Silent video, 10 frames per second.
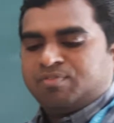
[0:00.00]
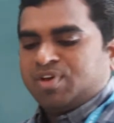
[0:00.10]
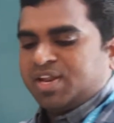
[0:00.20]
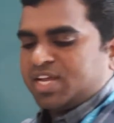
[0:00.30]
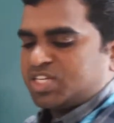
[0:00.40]

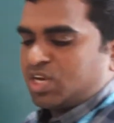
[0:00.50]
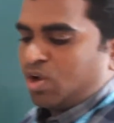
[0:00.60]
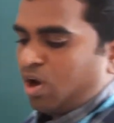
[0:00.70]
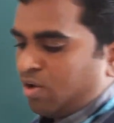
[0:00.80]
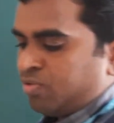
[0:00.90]

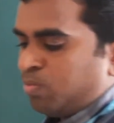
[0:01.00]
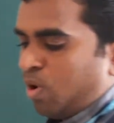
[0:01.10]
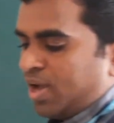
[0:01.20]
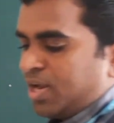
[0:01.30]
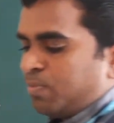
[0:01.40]
Variation of
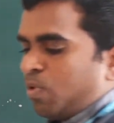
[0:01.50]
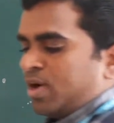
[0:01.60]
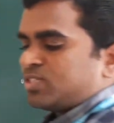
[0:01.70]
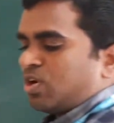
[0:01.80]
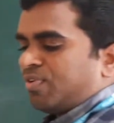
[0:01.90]
boiling
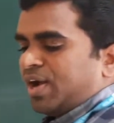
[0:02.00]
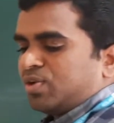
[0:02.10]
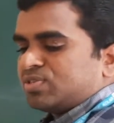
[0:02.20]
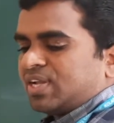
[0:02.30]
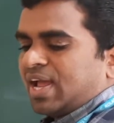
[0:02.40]
points of
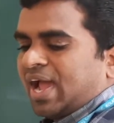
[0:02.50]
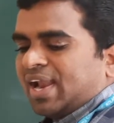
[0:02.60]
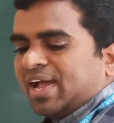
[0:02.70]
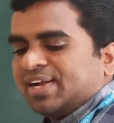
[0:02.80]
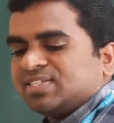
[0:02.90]
hydrogen
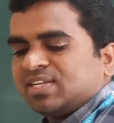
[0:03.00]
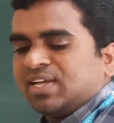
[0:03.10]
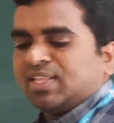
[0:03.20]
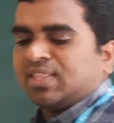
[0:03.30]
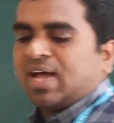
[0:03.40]
halides
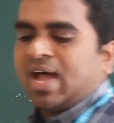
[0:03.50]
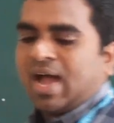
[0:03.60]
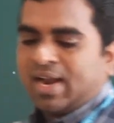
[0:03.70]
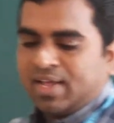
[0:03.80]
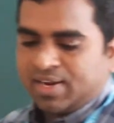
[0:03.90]
in the
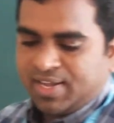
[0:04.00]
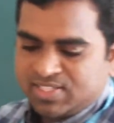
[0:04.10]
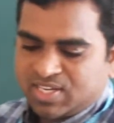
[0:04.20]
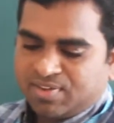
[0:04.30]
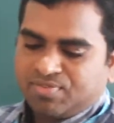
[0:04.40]
order
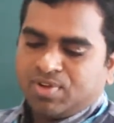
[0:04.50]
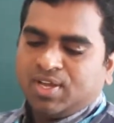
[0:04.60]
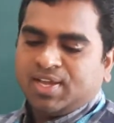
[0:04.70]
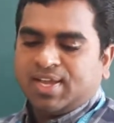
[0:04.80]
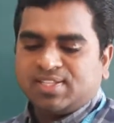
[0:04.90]
HF,
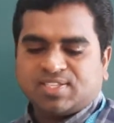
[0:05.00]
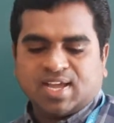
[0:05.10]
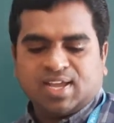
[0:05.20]
HI,